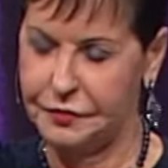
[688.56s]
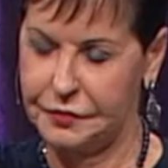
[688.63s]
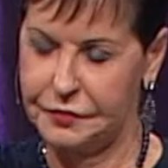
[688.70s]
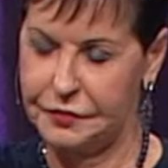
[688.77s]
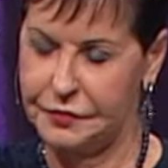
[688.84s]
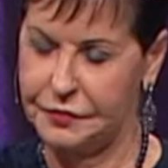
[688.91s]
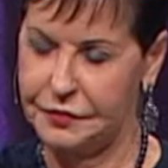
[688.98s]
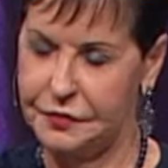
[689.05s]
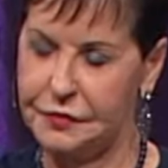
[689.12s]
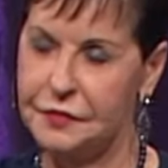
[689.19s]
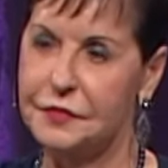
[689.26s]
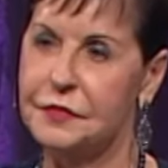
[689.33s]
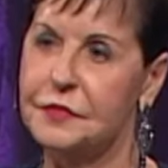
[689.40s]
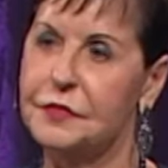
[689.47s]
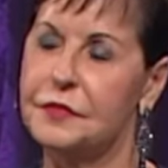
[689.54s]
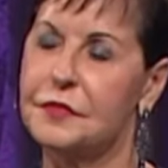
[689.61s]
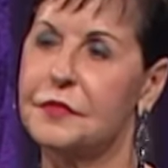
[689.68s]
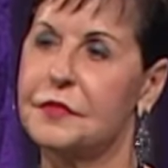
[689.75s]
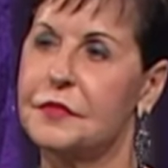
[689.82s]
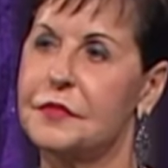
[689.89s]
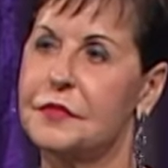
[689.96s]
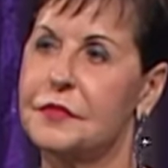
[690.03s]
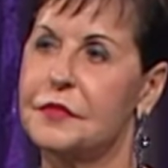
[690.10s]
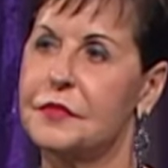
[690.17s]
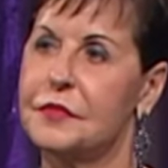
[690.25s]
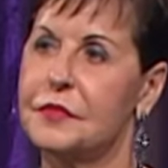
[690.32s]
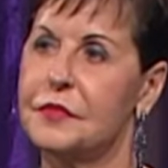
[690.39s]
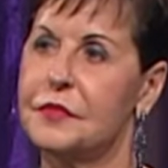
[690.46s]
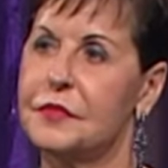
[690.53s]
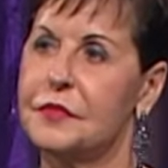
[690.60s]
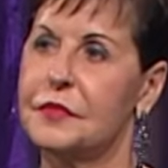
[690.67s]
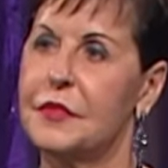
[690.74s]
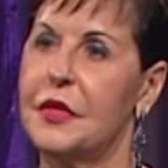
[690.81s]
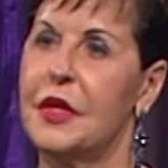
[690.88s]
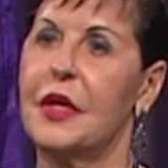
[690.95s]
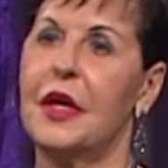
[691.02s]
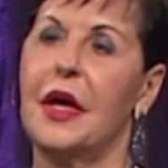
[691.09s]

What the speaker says: (no one is talking)